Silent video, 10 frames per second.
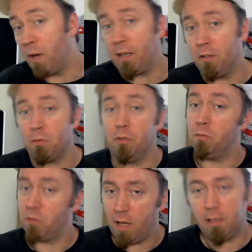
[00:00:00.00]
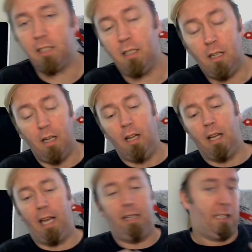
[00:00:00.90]
crackers with some chocolate,
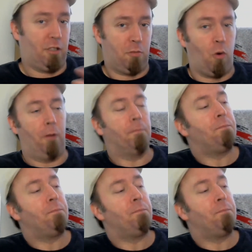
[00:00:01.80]
and that's a s'more.